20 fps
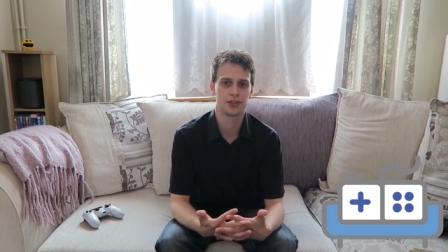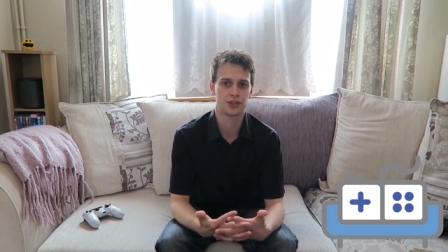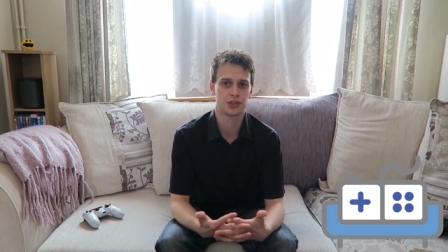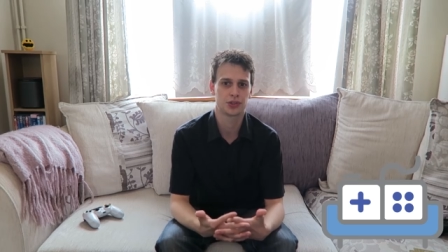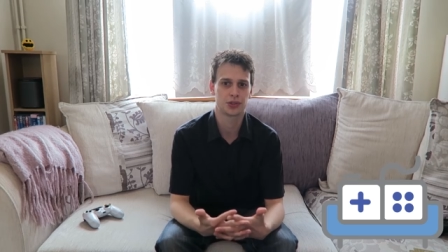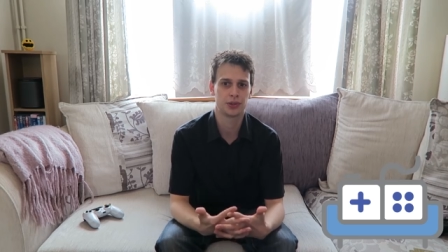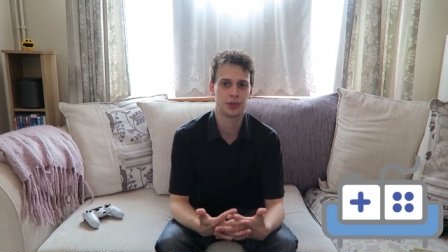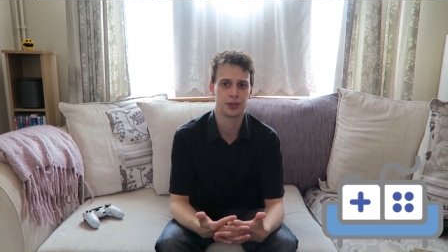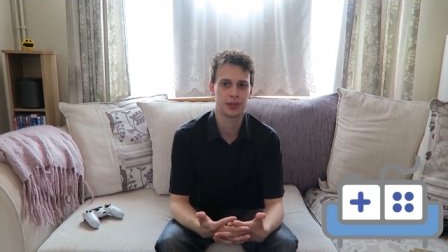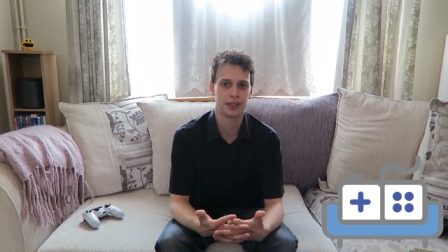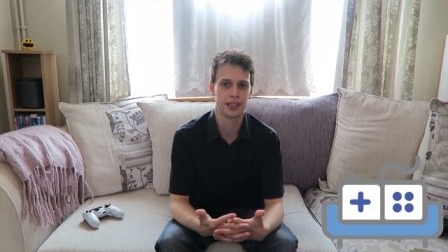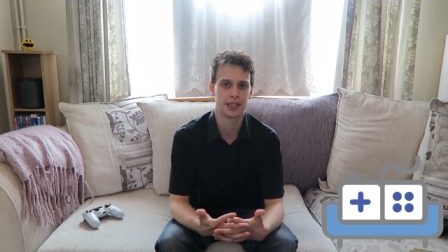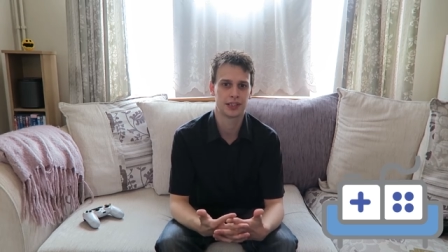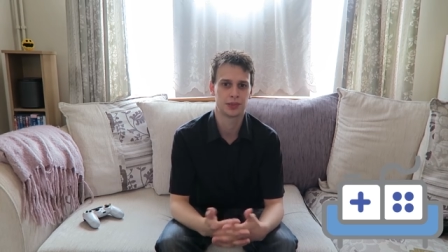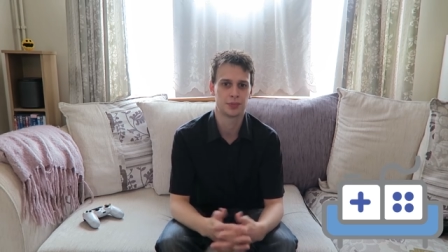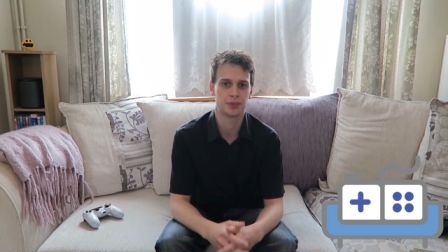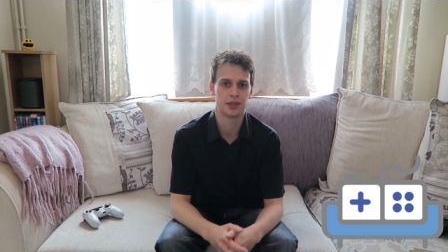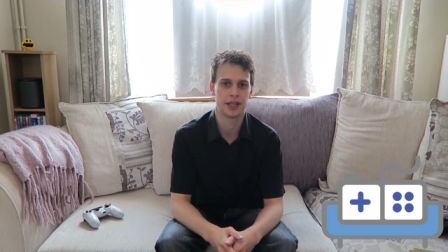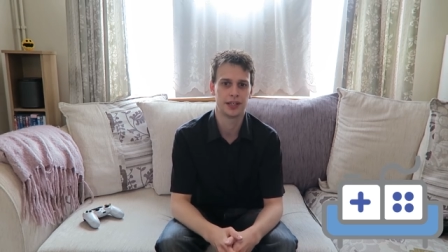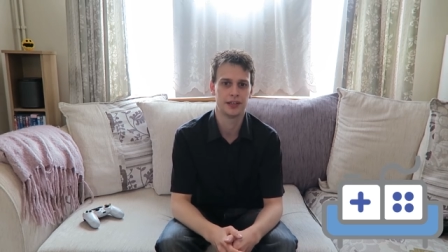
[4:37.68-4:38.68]
I just couldn't get
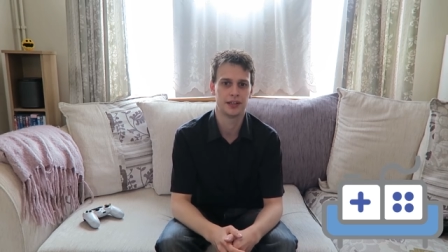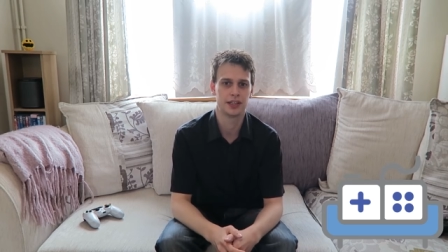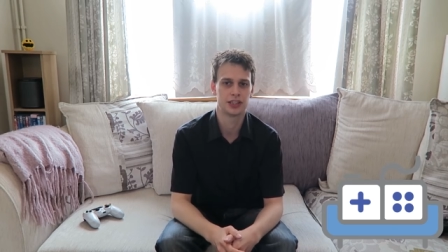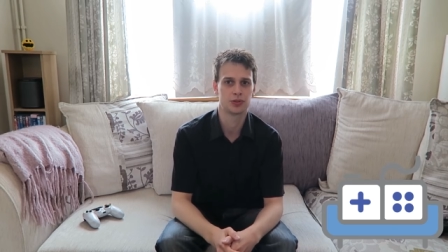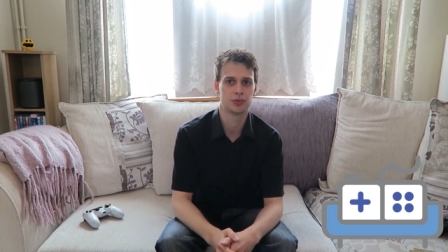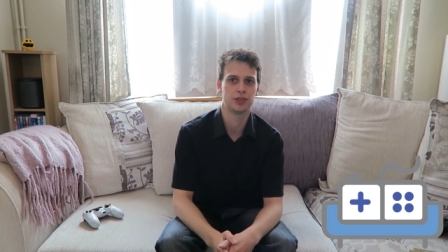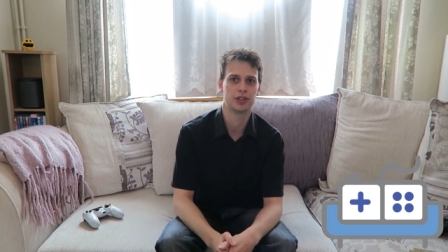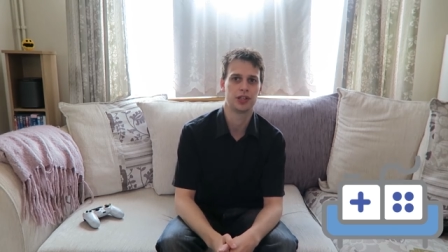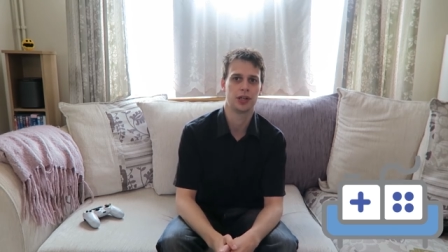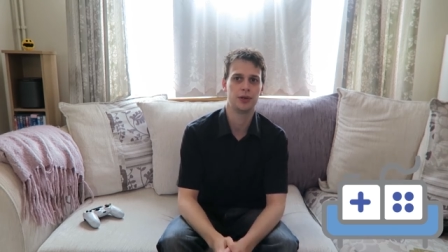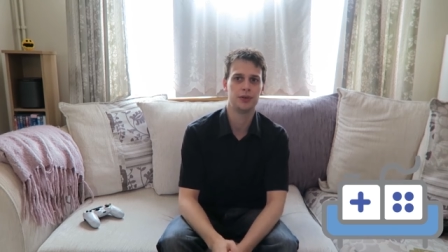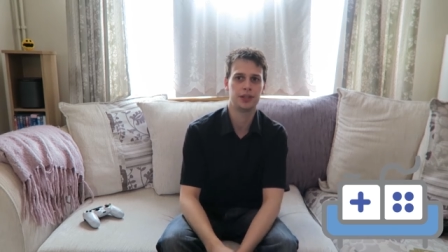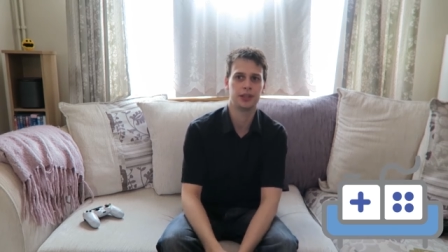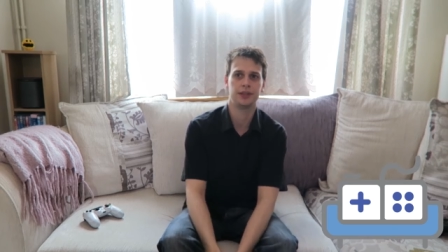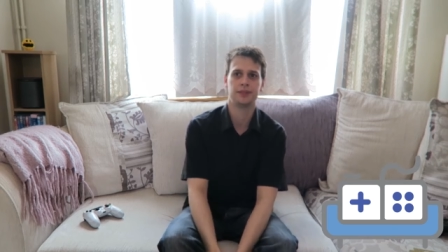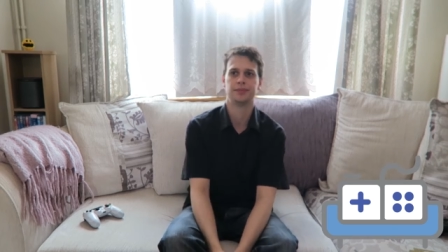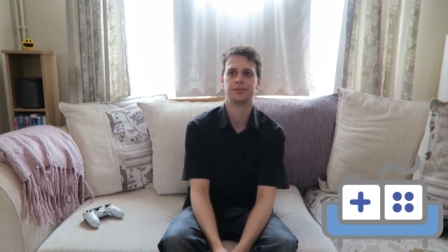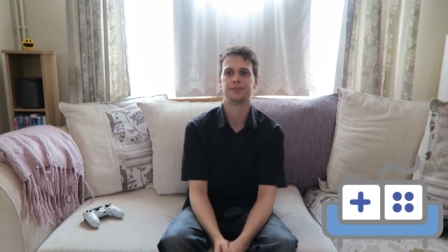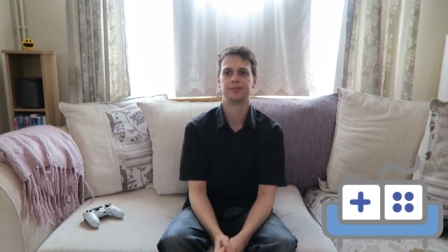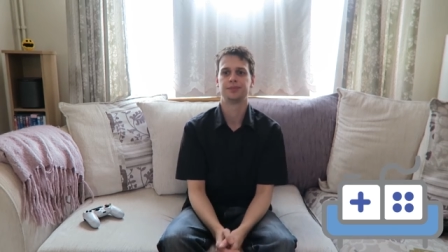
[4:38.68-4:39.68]
to play nice with Kodi.